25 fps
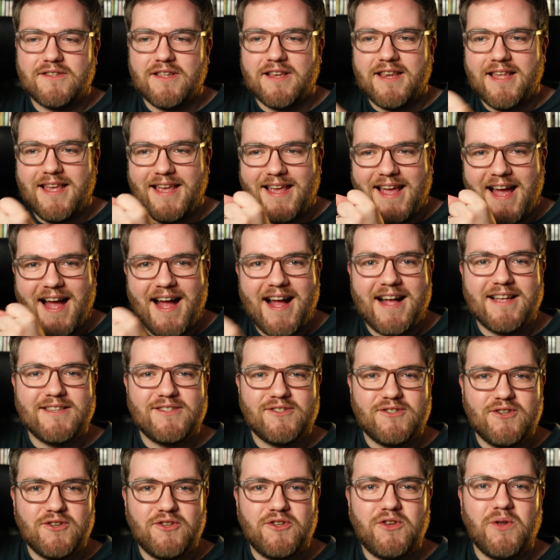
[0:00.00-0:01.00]
that he
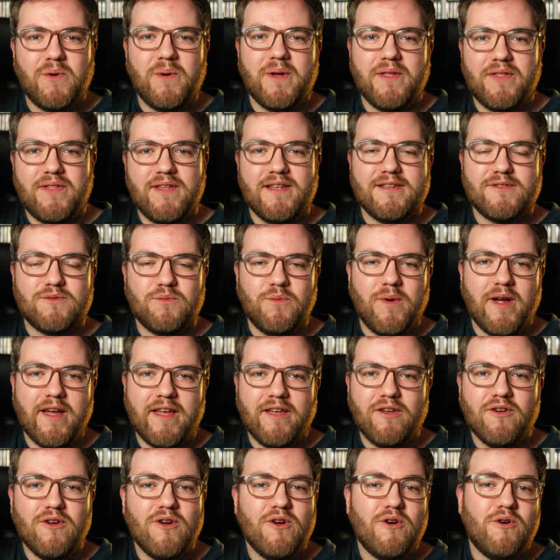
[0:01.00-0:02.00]
has to do it this
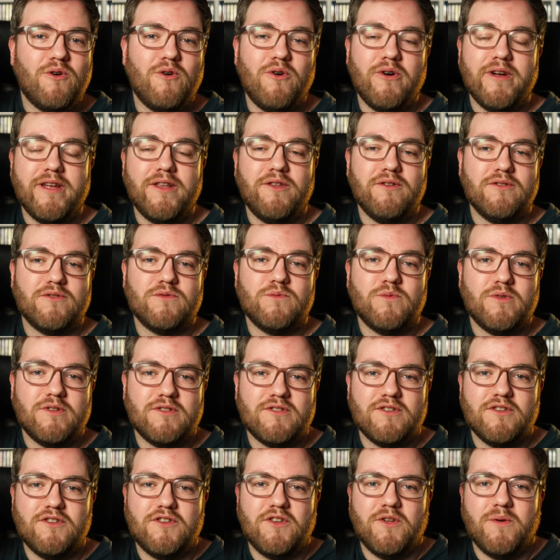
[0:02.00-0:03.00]
way or he doesn't
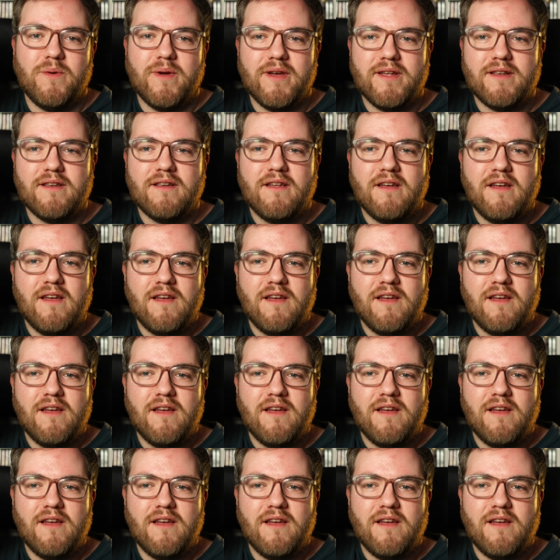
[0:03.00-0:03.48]
want to do it,